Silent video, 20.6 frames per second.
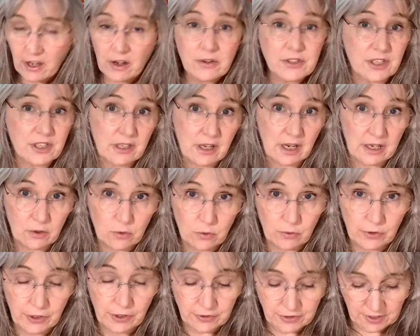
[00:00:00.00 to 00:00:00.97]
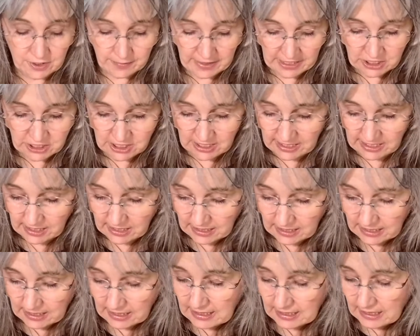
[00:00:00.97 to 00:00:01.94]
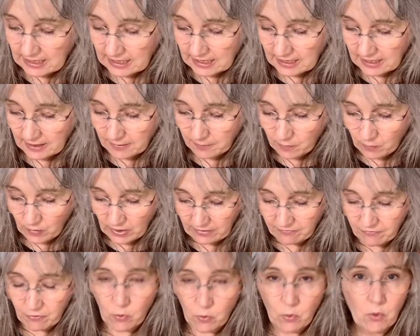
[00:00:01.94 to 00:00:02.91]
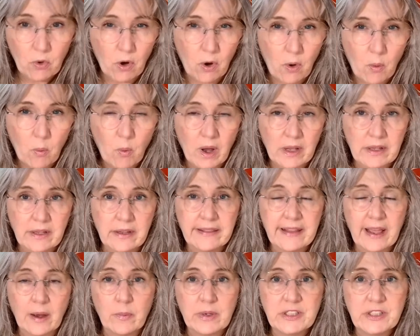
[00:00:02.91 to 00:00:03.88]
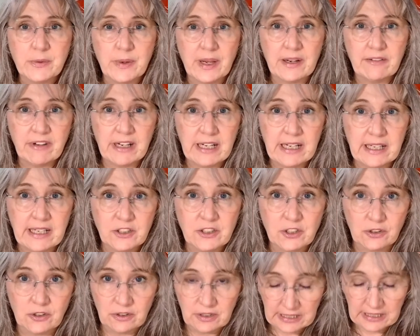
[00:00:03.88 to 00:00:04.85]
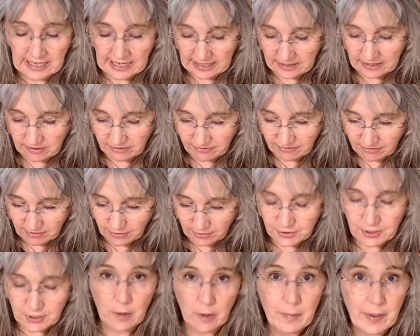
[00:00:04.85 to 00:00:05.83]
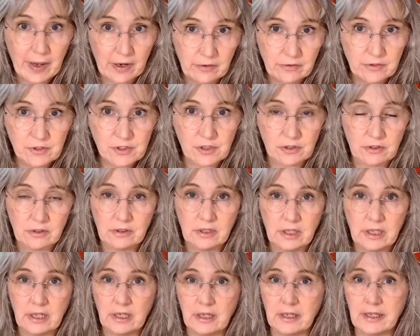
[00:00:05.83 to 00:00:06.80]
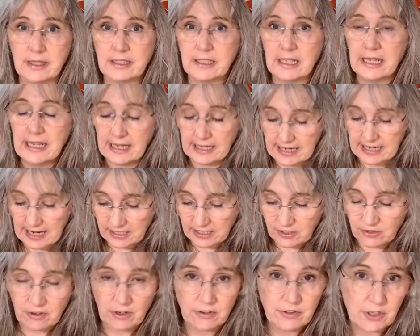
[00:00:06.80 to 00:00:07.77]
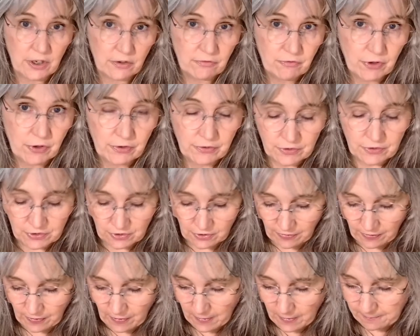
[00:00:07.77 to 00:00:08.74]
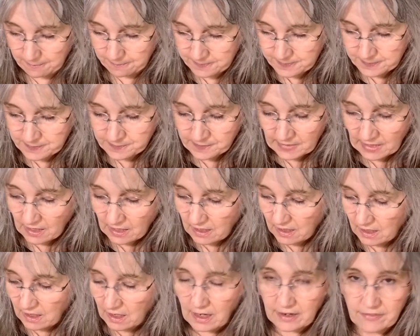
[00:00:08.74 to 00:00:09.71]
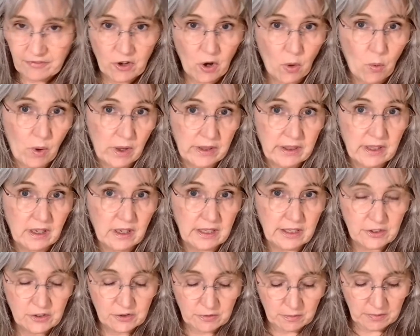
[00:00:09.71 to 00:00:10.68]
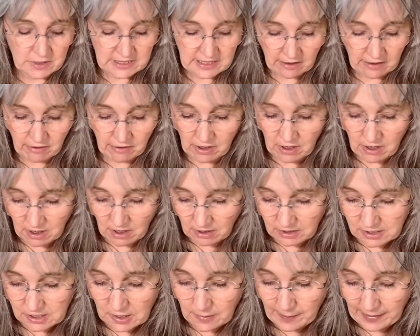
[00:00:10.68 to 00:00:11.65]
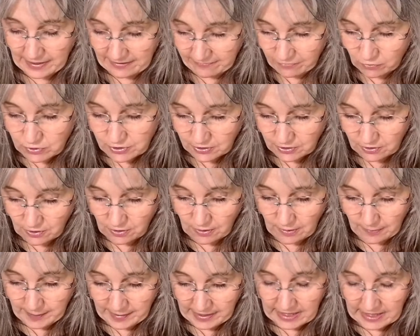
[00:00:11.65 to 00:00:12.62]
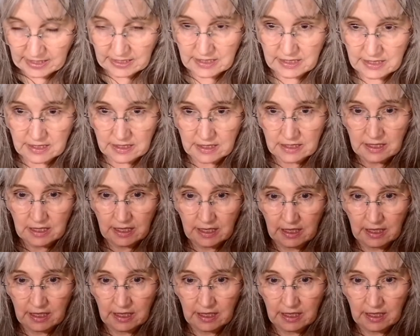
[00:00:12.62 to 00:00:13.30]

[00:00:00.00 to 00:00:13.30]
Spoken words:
girls and I all use them, actually. We've all got one that we do our readings on. Heather throws her bones on hers. Ness throws her runes on them. I've got one that I use for my tarot cards, but I've also got a piece